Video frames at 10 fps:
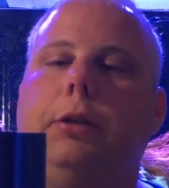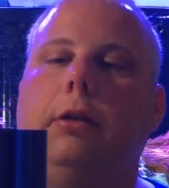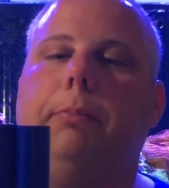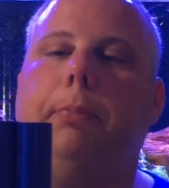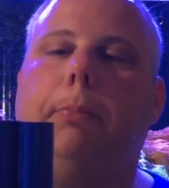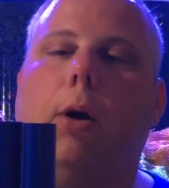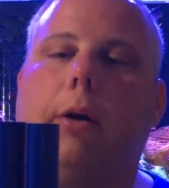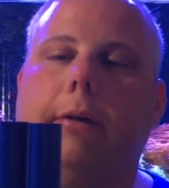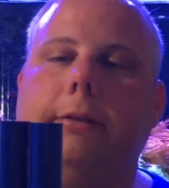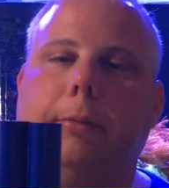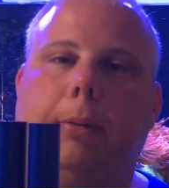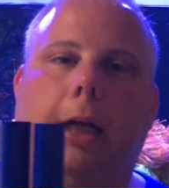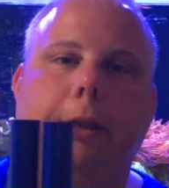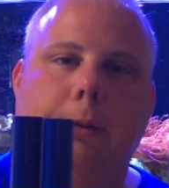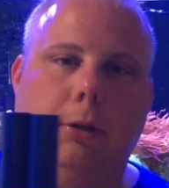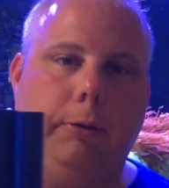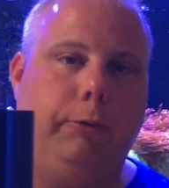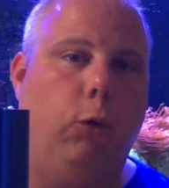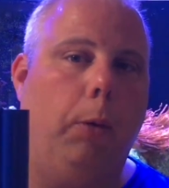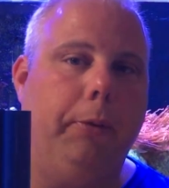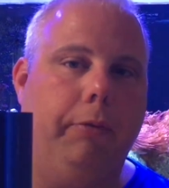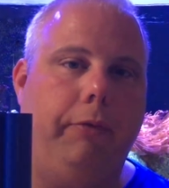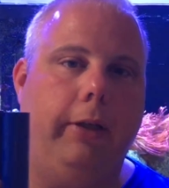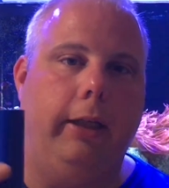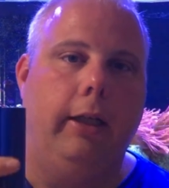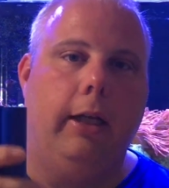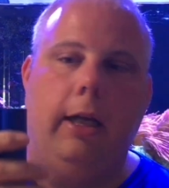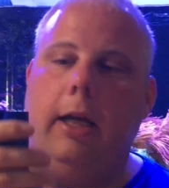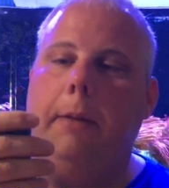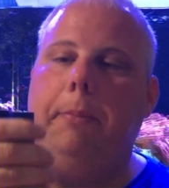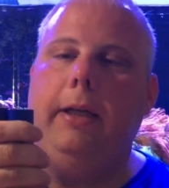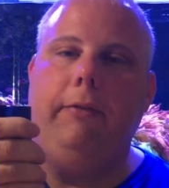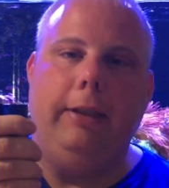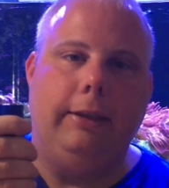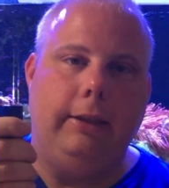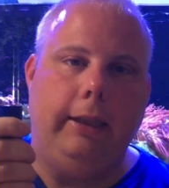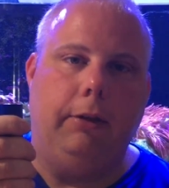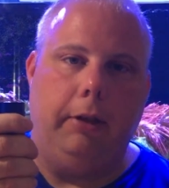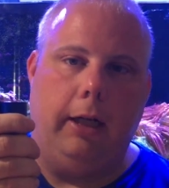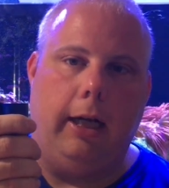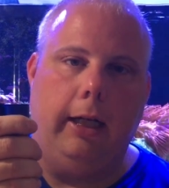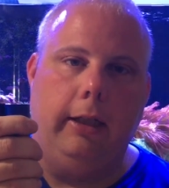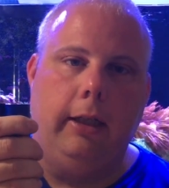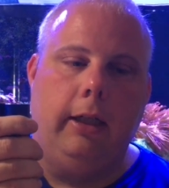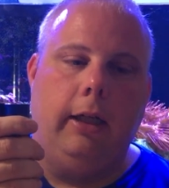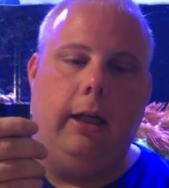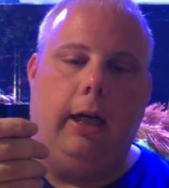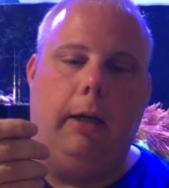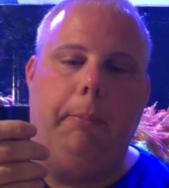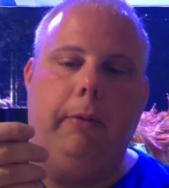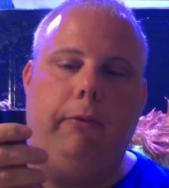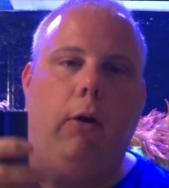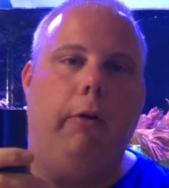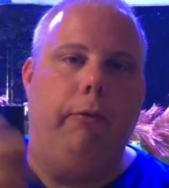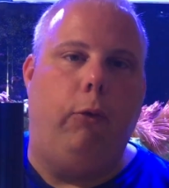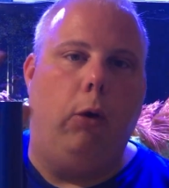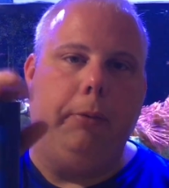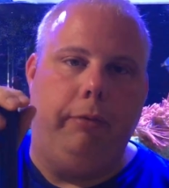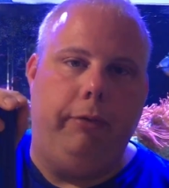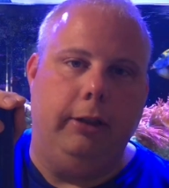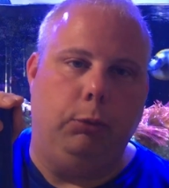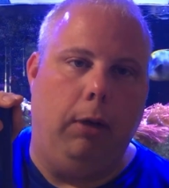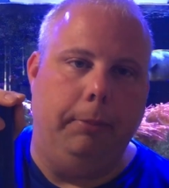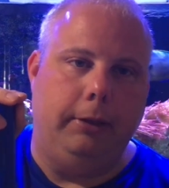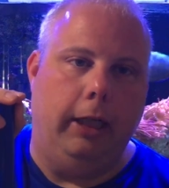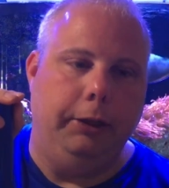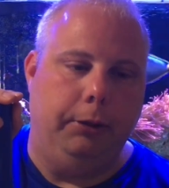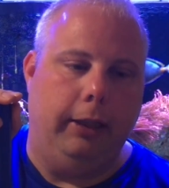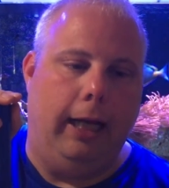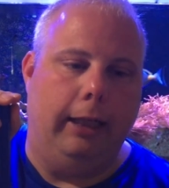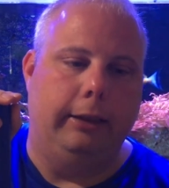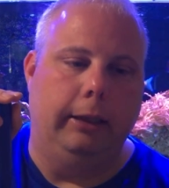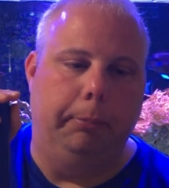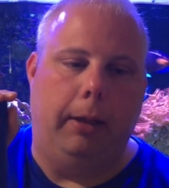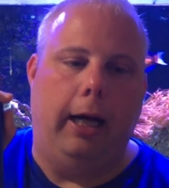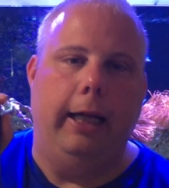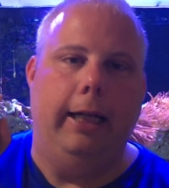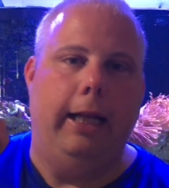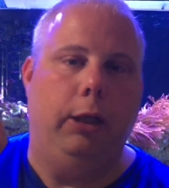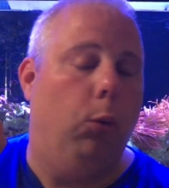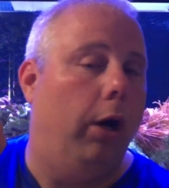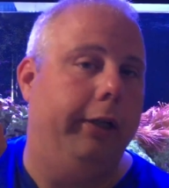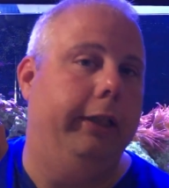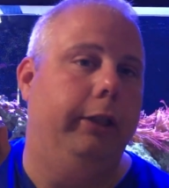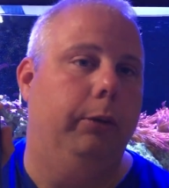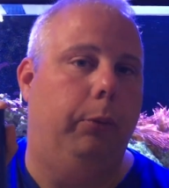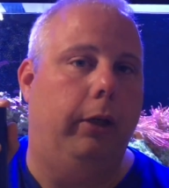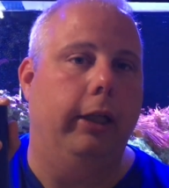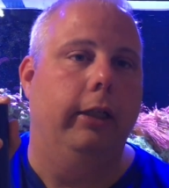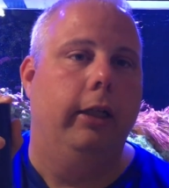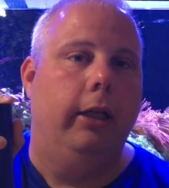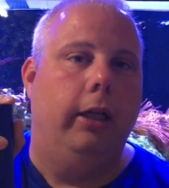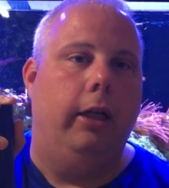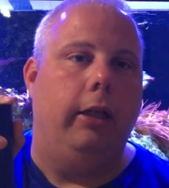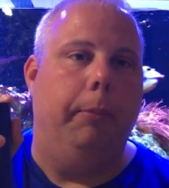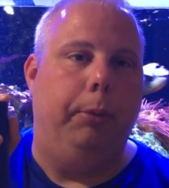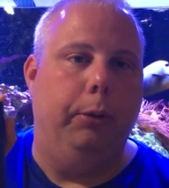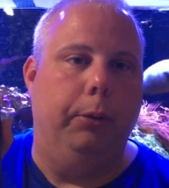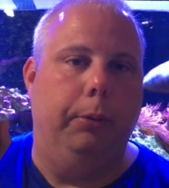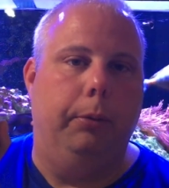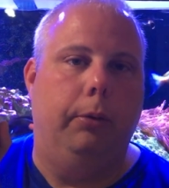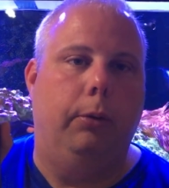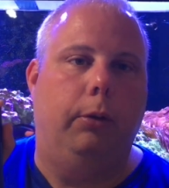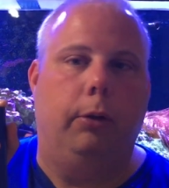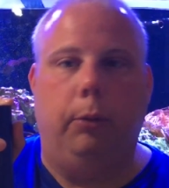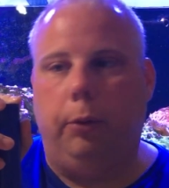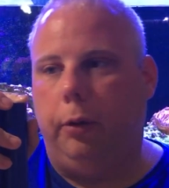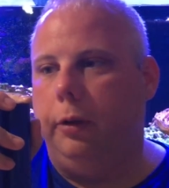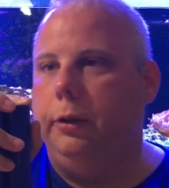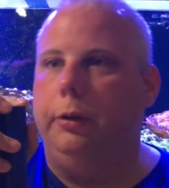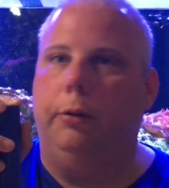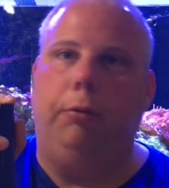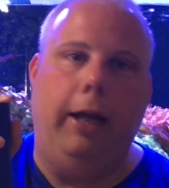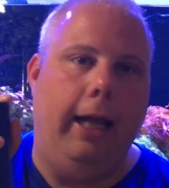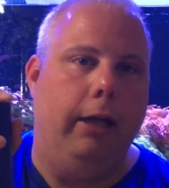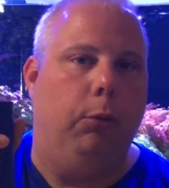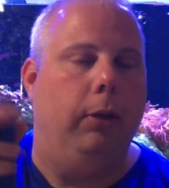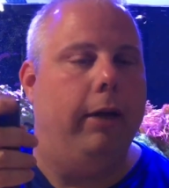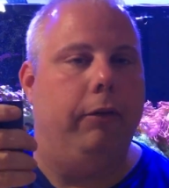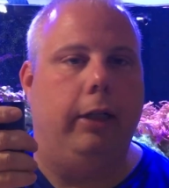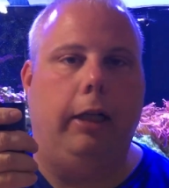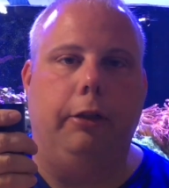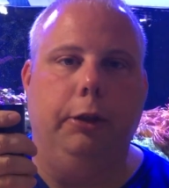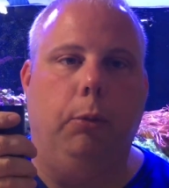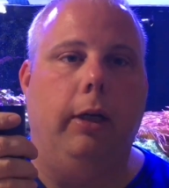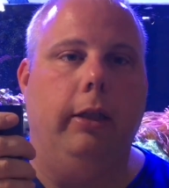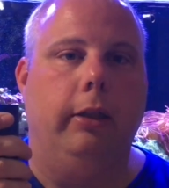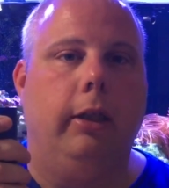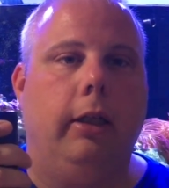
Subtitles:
sure if bulk reef supply uses Formufit PVC or not, but on Formufit's website you can actually buy in any quantity you want, the blue or orange or red or whatever color you want